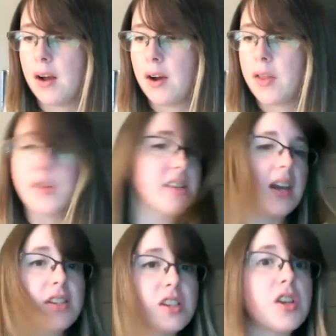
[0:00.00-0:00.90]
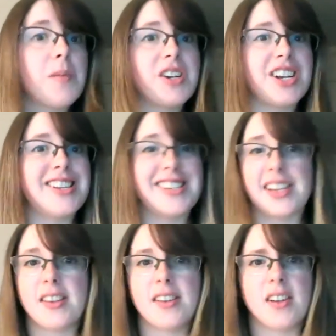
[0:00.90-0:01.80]
Although it's so much easier
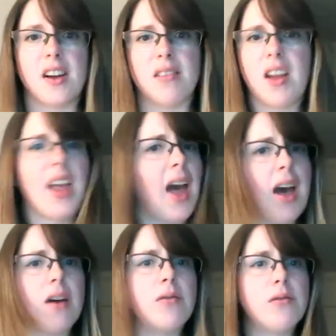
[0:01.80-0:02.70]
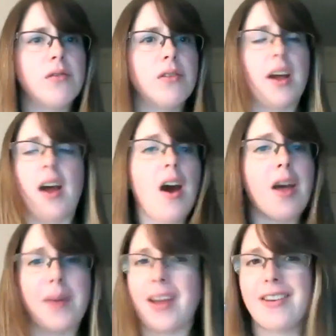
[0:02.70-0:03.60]
said than done. Like I
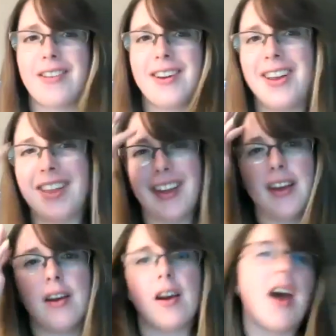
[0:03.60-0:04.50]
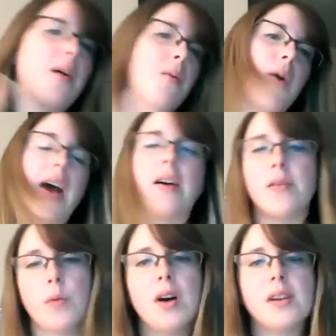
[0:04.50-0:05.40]
am angry,
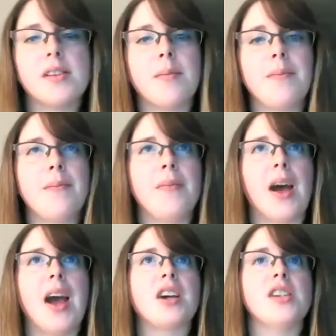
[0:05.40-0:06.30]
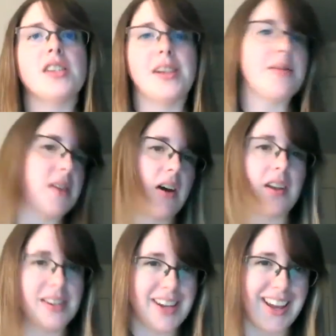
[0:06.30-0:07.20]
what are some action steps that I
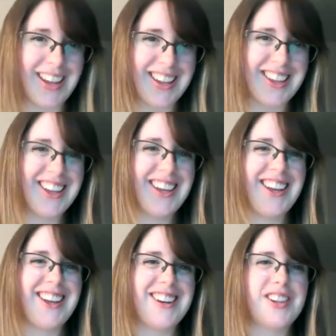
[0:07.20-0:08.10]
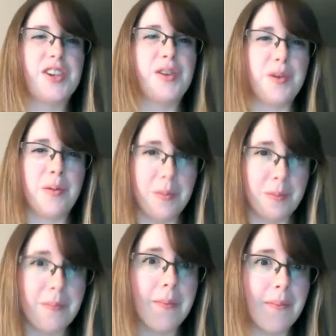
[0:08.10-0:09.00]
can take to
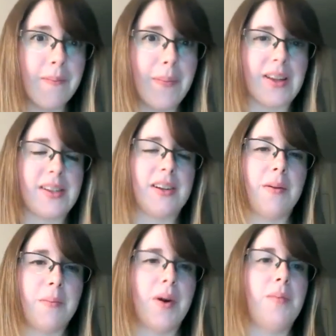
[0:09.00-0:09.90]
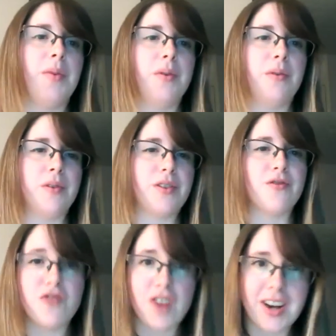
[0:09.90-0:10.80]
better my mood,
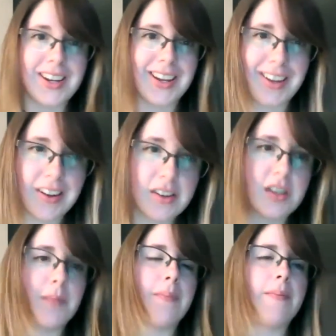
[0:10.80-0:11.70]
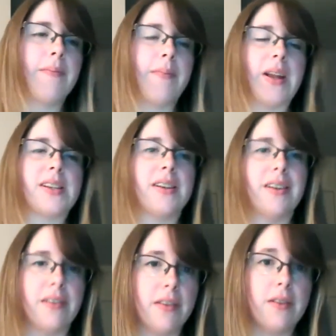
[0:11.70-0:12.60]
ready to
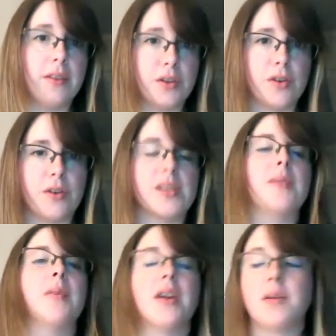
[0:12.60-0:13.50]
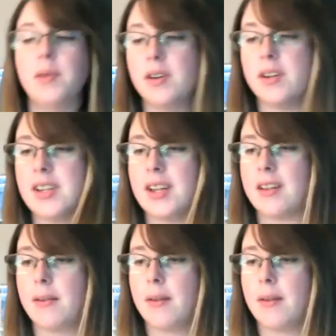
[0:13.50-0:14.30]
better the dogs in my community?